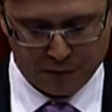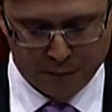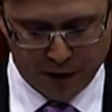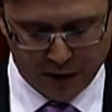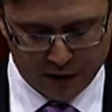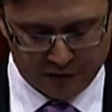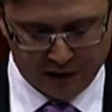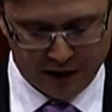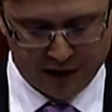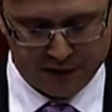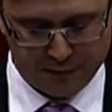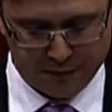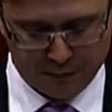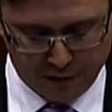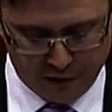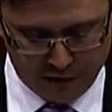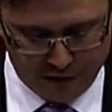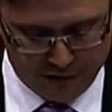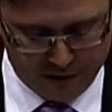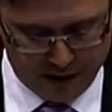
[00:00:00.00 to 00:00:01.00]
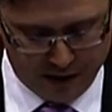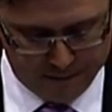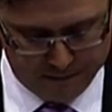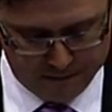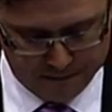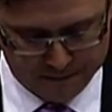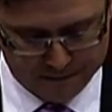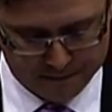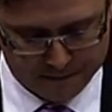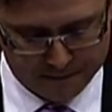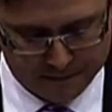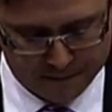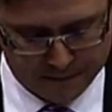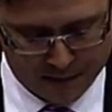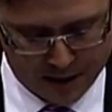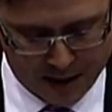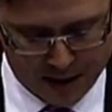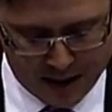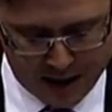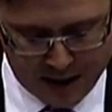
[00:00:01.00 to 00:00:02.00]
Migration Program.
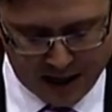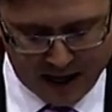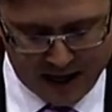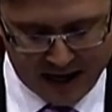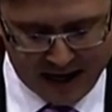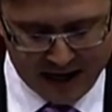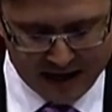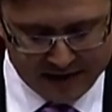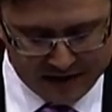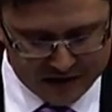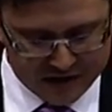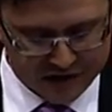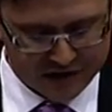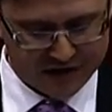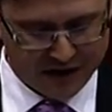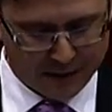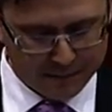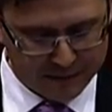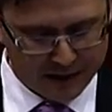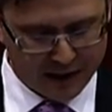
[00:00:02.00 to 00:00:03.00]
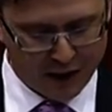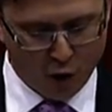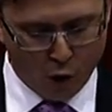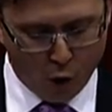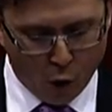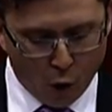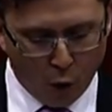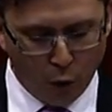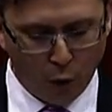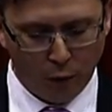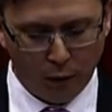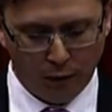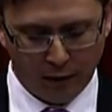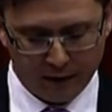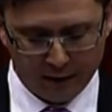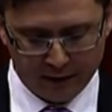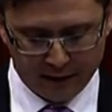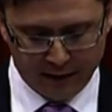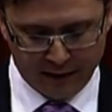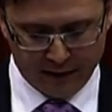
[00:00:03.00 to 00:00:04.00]
It is something all
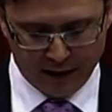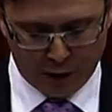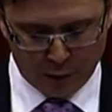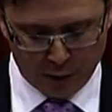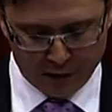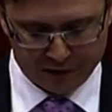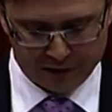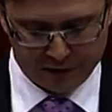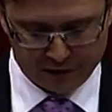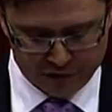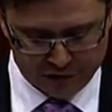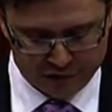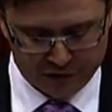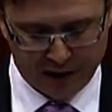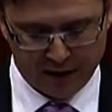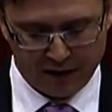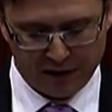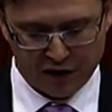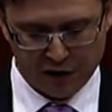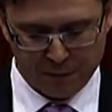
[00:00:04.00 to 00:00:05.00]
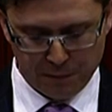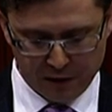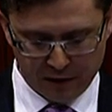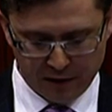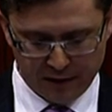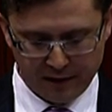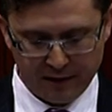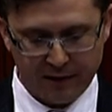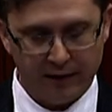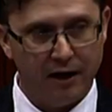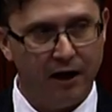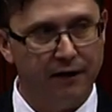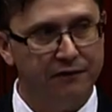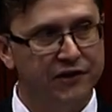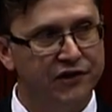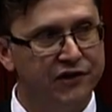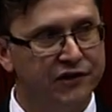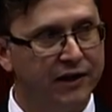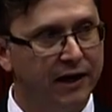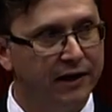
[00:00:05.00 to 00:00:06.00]
in our Western Australian community have a
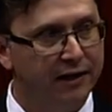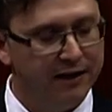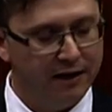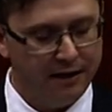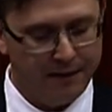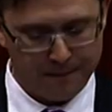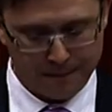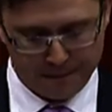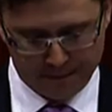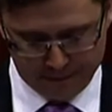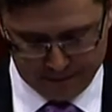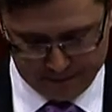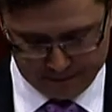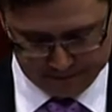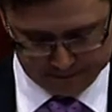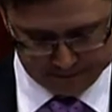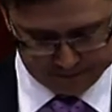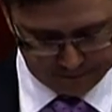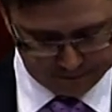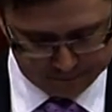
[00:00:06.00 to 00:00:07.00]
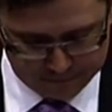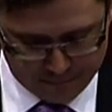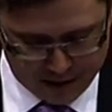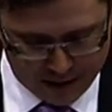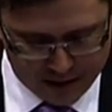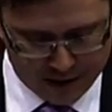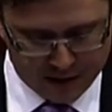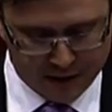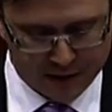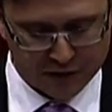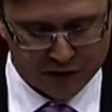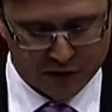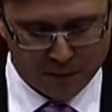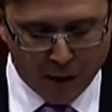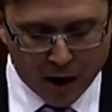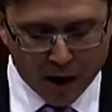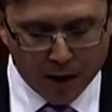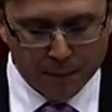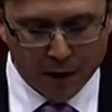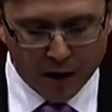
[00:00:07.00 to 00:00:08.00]
stake in. To
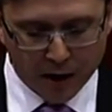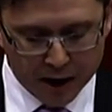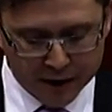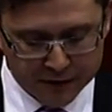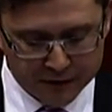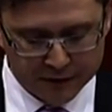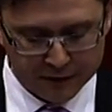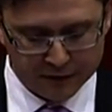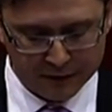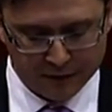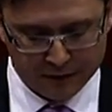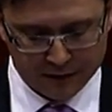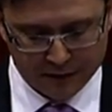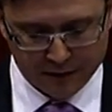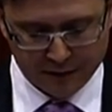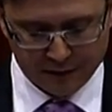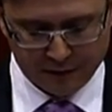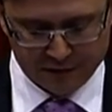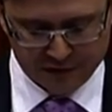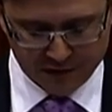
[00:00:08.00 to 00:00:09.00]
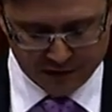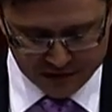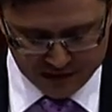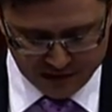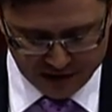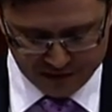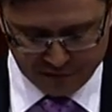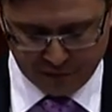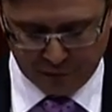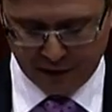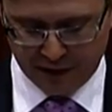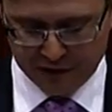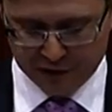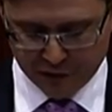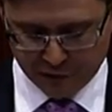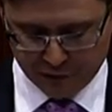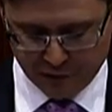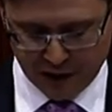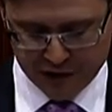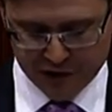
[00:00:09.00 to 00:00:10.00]
my mind, the successful
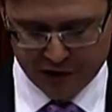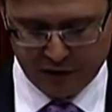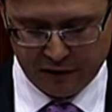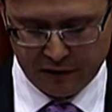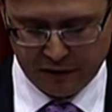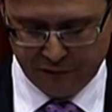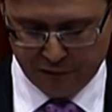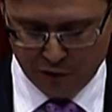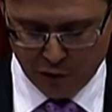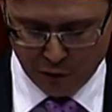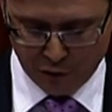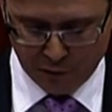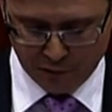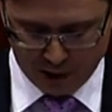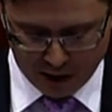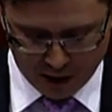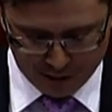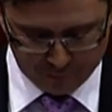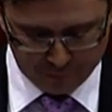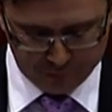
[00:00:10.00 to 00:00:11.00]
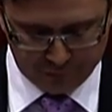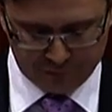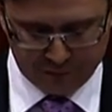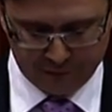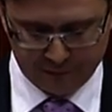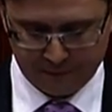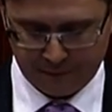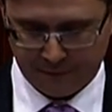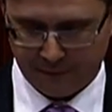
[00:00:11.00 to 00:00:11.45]
integration of new arrivals